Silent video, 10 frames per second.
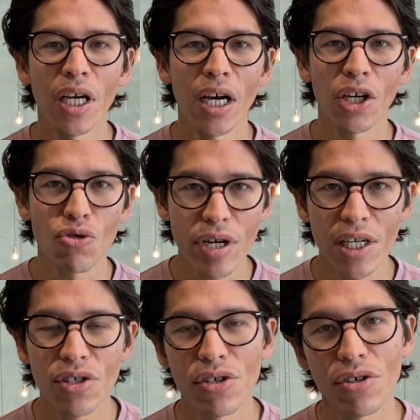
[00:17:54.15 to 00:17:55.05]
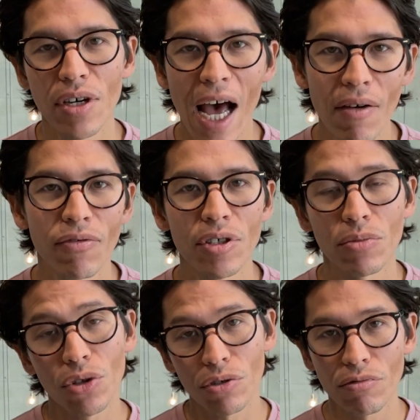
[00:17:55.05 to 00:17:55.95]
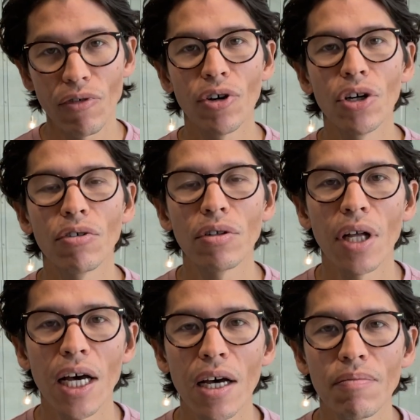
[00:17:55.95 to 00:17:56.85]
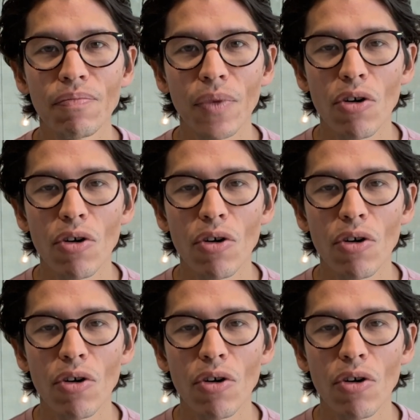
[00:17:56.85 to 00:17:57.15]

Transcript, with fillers: agrees to have some sort of referral um,